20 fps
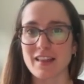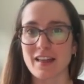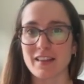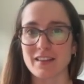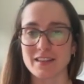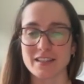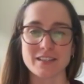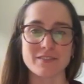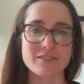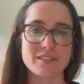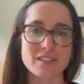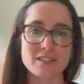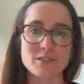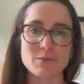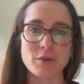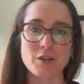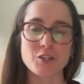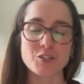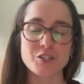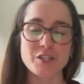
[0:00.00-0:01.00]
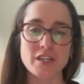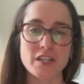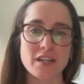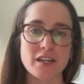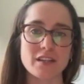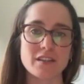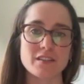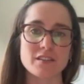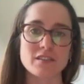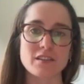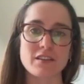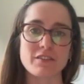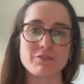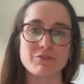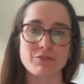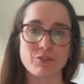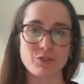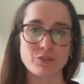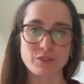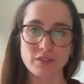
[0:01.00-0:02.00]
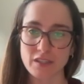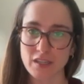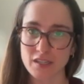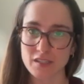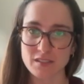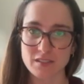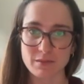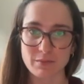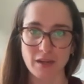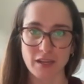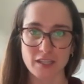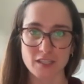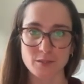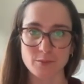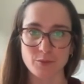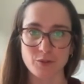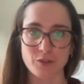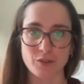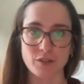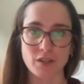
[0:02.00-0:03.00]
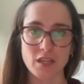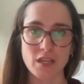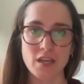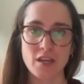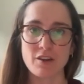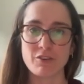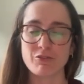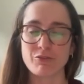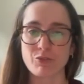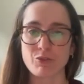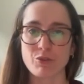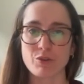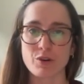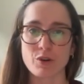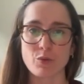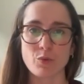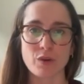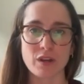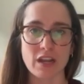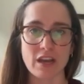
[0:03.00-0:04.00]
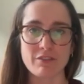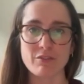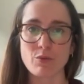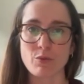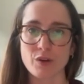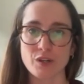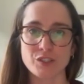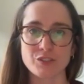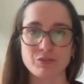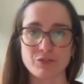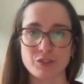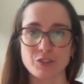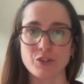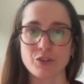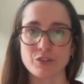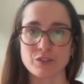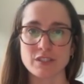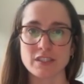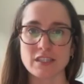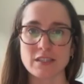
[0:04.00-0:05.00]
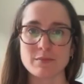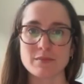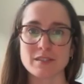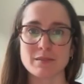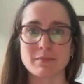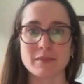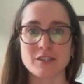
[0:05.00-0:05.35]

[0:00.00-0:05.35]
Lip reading: that lives in Smartsheet, and it's fully customizable for whatever works for your teams and